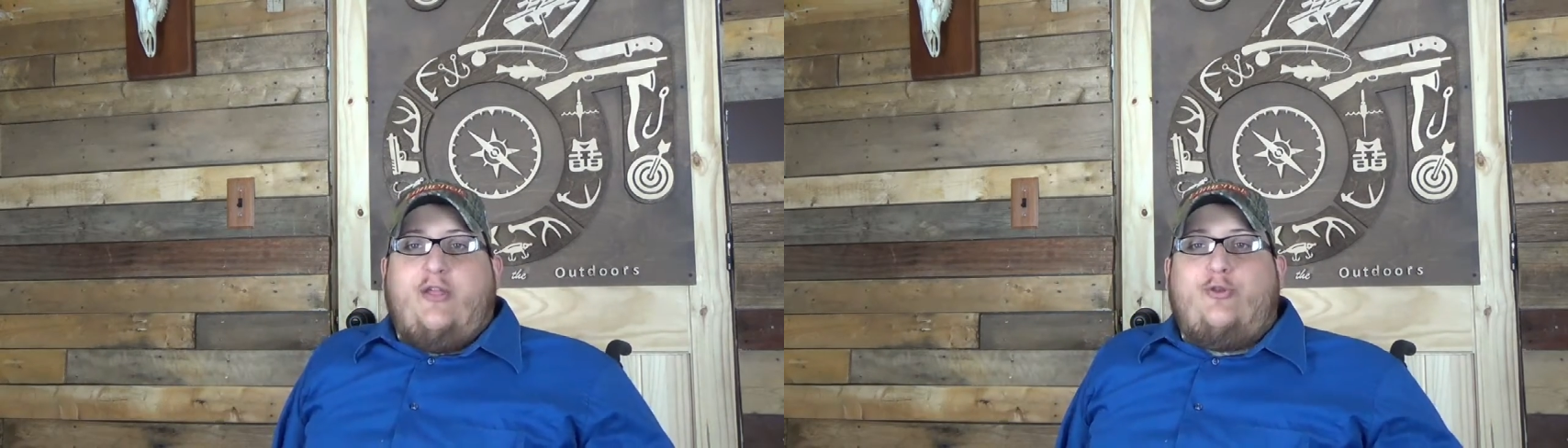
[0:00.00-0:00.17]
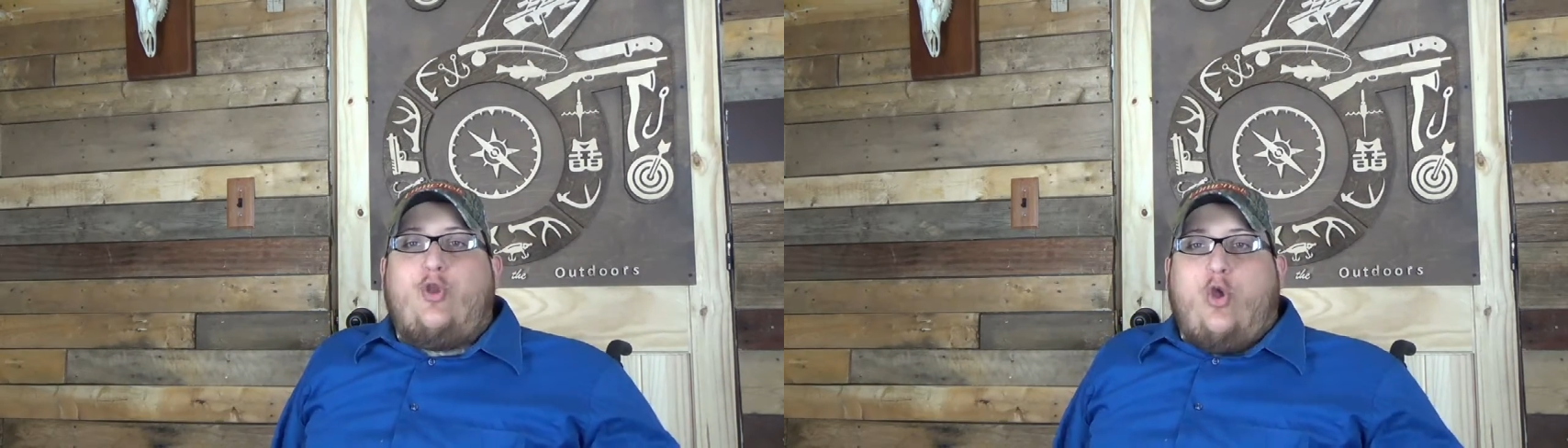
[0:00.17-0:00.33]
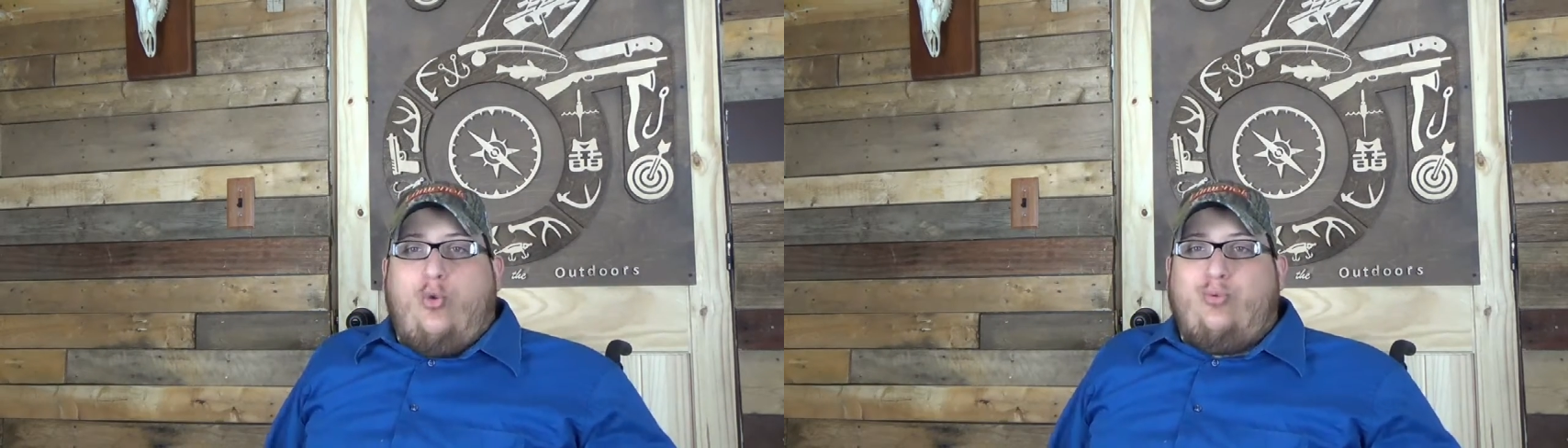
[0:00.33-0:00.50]

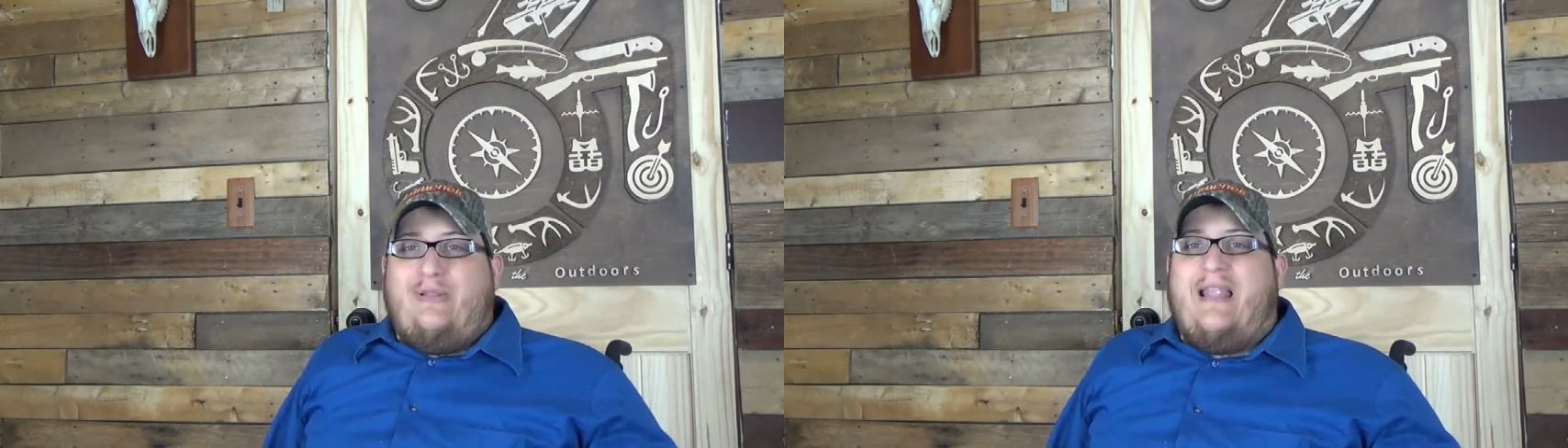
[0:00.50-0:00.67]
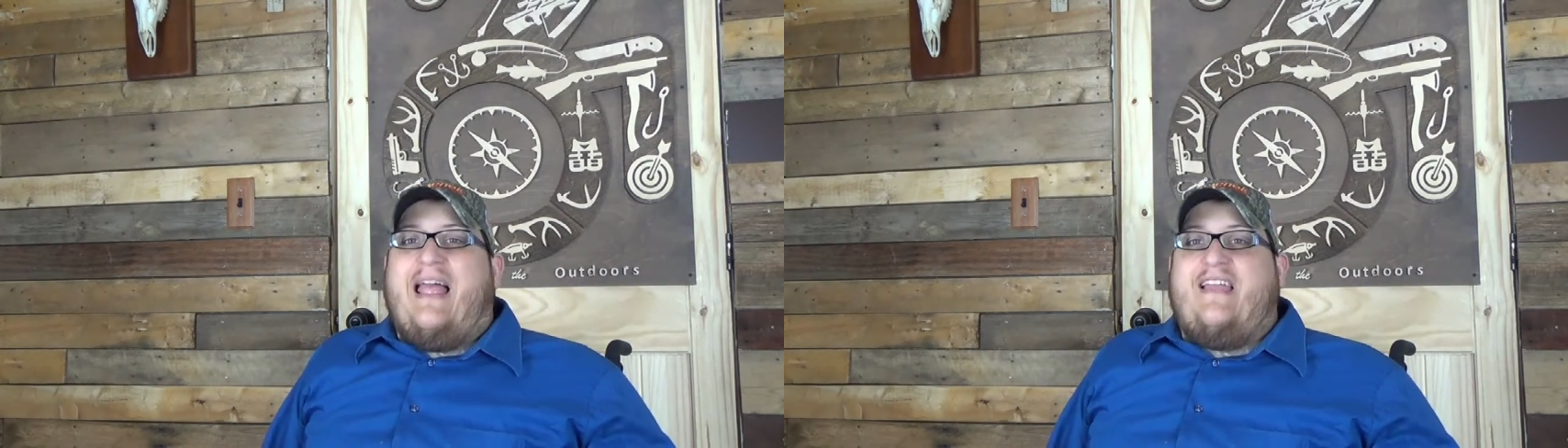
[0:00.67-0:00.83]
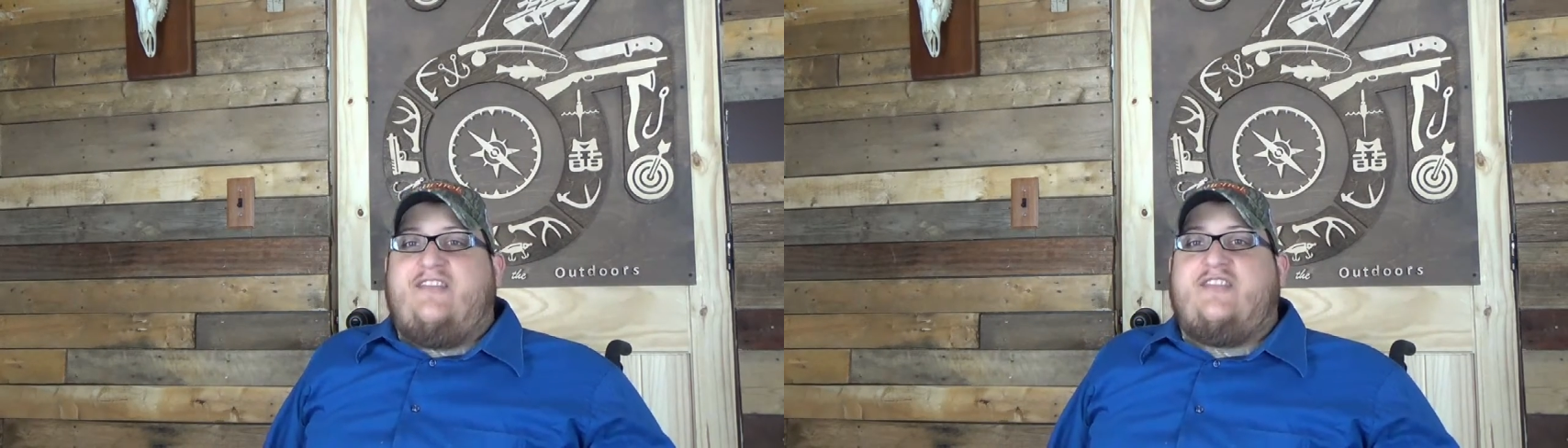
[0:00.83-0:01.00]
no
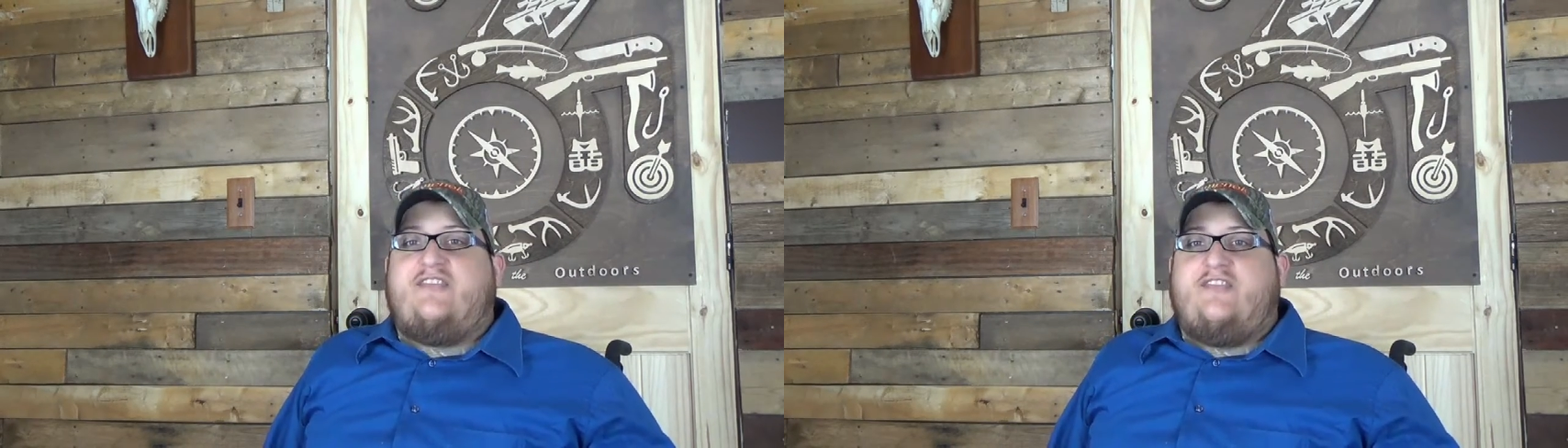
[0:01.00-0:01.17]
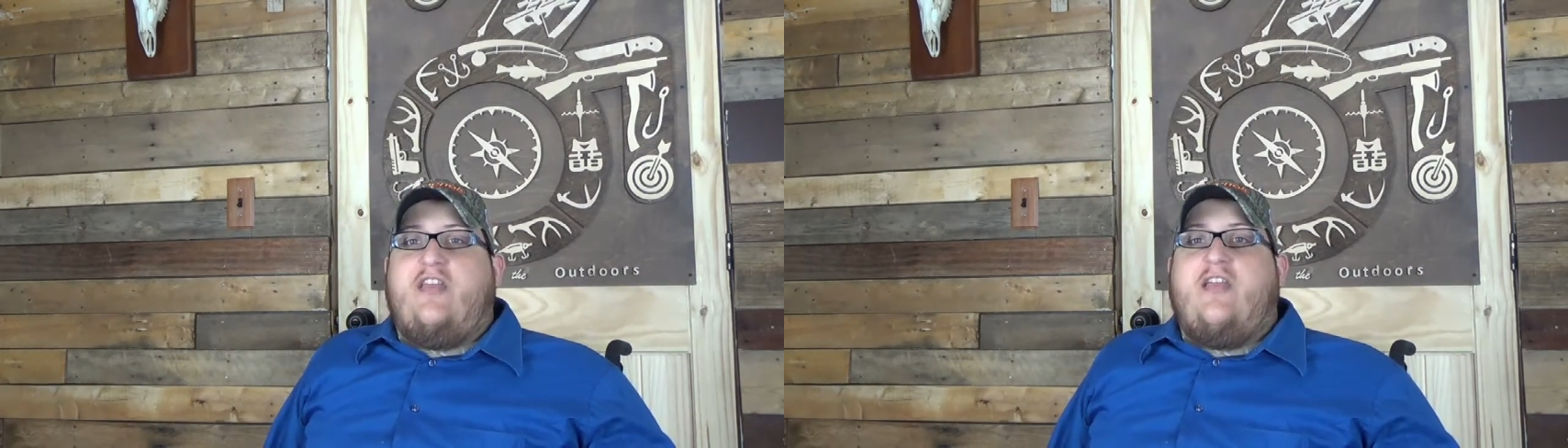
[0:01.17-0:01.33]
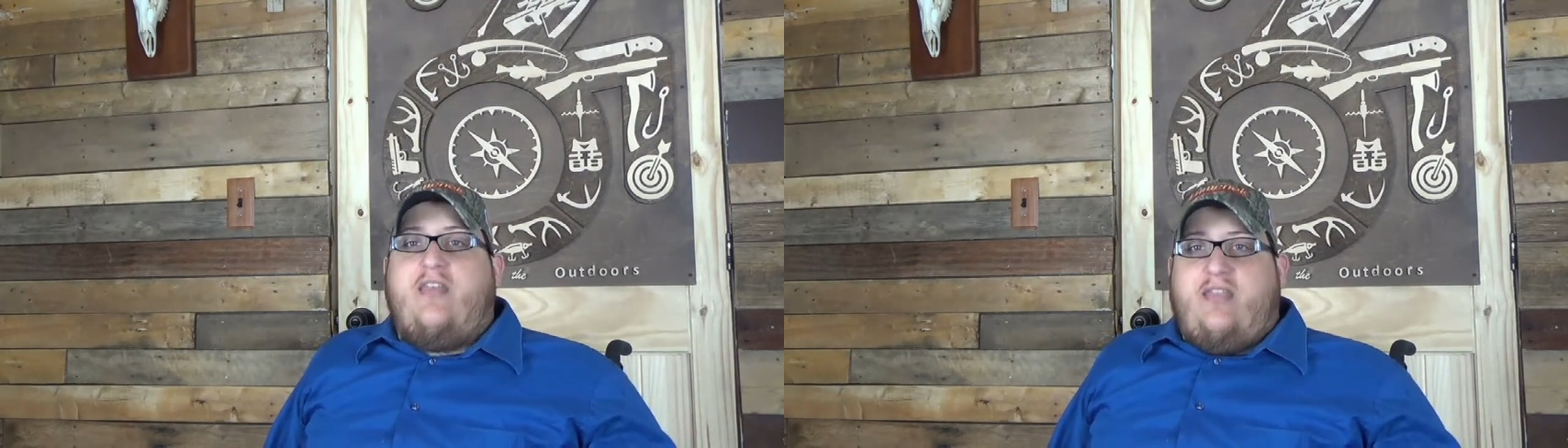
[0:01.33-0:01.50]
less